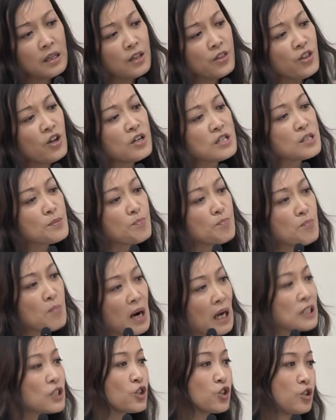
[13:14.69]
There is
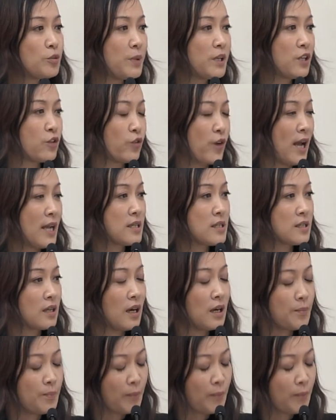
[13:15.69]
much to be, grant, uh,